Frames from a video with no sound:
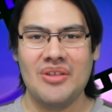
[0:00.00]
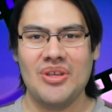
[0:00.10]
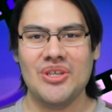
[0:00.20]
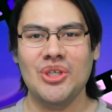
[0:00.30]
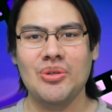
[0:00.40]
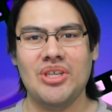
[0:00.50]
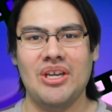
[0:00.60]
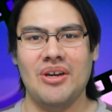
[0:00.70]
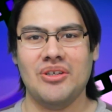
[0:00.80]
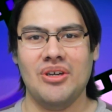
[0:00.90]
These two
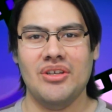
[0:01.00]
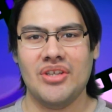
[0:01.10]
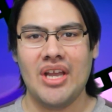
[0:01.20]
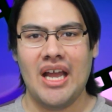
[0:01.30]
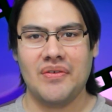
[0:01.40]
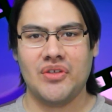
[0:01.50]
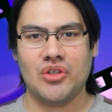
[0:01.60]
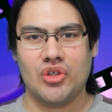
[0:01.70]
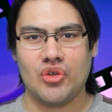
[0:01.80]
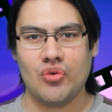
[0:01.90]
characters have
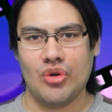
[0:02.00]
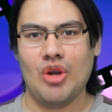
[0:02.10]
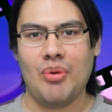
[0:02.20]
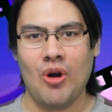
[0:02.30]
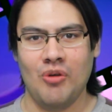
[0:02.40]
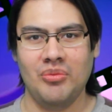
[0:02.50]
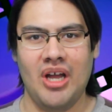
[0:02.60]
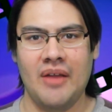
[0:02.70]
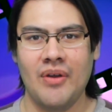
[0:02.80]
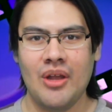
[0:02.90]
such a screwed up home
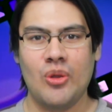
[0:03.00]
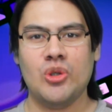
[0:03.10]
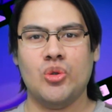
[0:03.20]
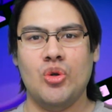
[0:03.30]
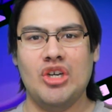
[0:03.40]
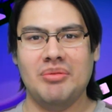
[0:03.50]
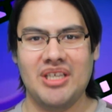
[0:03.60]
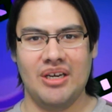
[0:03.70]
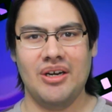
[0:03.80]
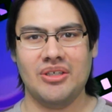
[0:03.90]
life. They're screwed up
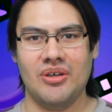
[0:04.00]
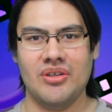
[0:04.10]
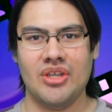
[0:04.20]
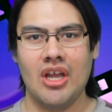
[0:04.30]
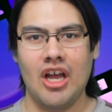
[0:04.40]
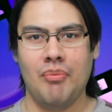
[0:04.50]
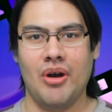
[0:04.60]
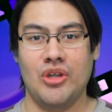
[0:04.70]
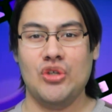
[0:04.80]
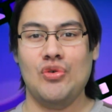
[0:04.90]
characters
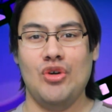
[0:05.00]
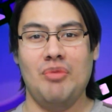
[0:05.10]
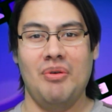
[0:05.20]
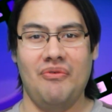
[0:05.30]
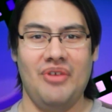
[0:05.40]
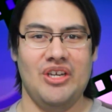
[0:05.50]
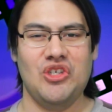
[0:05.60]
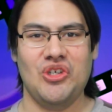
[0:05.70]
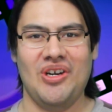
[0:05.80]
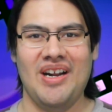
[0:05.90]
upon a screwed up
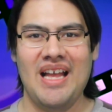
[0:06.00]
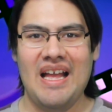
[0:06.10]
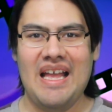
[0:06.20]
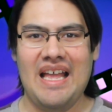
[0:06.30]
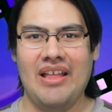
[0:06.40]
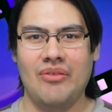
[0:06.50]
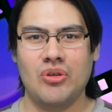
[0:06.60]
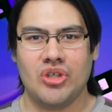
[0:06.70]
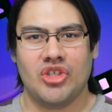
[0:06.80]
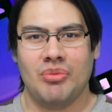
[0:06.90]
adventure. And
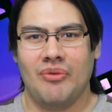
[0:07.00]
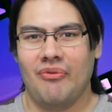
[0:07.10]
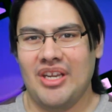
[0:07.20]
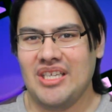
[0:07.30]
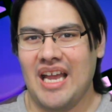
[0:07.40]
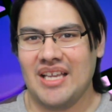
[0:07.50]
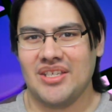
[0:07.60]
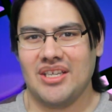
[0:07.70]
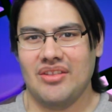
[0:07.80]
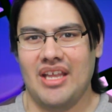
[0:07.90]
there's just something
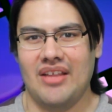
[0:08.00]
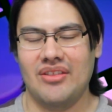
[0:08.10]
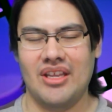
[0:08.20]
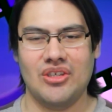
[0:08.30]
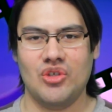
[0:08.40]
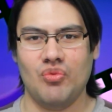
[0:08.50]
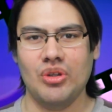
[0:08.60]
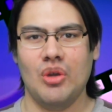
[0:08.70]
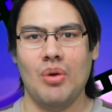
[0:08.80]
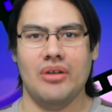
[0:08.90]
fantastic in that that's just
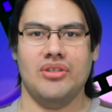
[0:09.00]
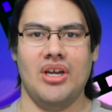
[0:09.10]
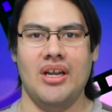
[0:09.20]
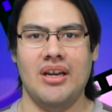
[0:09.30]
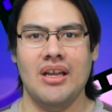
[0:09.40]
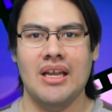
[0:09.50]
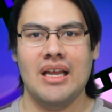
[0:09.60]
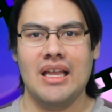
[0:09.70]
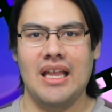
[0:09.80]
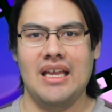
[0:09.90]
really well done.
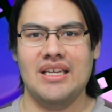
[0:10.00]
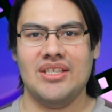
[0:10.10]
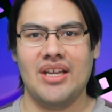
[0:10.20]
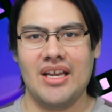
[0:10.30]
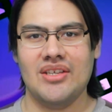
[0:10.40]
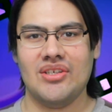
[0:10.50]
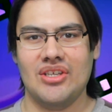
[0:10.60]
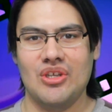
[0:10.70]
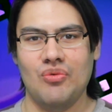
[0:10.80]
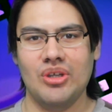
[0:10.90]
And it's
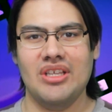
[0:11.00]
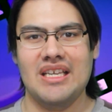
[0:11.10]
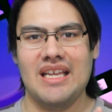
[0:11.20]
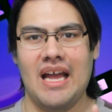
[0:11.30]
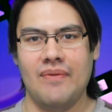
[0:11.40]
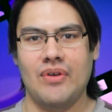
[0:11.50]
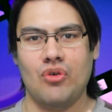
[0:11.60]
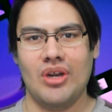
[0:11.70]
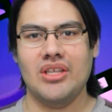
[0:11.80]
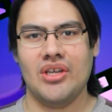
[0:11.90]
nice, you really have a
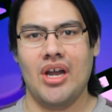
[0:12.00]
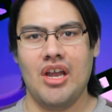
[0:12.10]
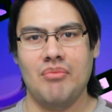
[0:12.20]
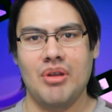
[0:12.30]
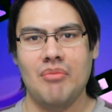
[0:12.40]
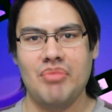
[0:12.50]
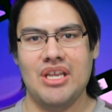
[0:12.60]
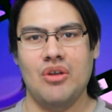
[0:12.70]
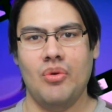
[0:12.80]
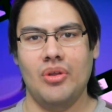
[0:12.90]
great time
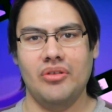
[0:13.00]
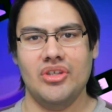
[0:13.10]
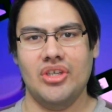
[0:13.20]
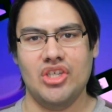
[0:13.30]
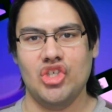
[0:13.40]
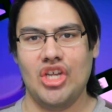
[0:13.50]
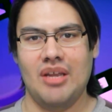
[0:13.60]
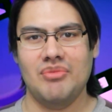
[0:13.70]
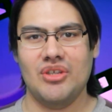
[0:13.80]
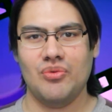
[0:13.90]
being with Alyssa and
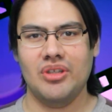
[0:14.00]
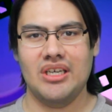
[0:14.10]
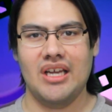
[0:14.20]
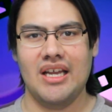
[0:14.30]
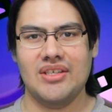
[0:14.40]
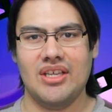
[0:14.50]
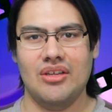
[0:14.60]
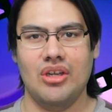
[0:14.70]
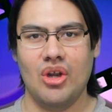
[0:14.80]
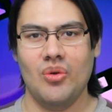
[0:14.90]
James. It's really nice
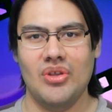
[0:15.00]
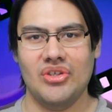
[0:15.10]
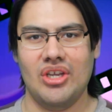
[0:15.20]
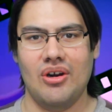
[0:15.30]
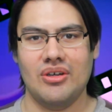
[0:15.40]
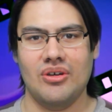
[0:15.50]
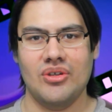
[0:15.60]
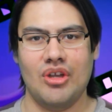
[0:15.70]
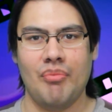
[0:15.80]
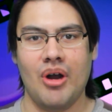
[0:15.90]
getting to know these
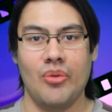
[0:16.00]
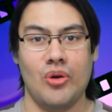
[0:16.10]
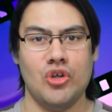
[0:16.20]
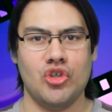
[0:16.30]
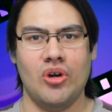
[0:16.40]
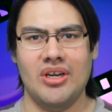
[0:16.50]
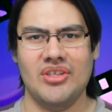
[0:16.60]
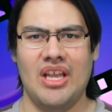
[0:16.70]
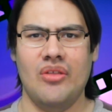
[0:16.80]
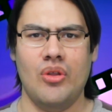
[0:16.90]
characters upon their
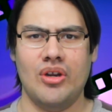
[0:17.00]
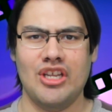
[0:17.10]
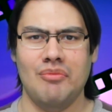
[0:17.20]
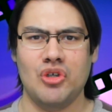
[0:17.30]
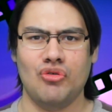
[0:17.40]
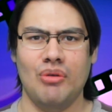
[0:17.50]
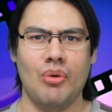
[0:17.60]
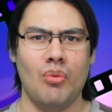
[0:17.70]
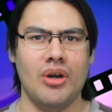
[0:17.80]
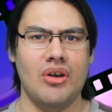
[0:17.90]
journeys and their chemistry
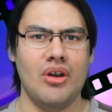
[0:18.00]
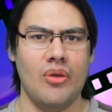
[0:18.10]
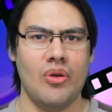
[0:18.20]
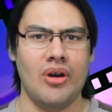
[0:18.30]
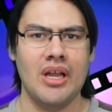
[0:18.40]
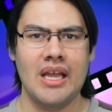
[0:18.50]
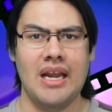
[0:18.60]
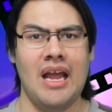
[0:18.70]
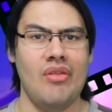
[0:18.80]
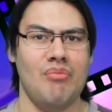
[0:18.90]
with one another
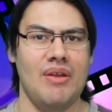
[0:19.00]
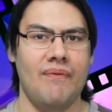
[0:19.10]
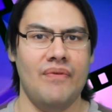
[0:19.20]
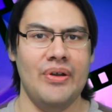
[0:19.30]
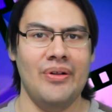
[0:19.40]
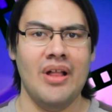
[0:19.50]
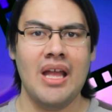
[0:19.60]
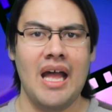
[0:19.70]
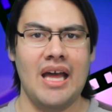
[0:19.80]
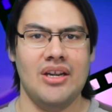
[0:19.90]
and how they may feel
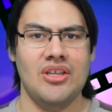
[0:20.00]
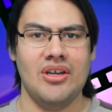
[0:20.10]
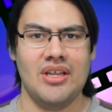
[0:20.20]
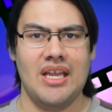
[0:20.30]
at a young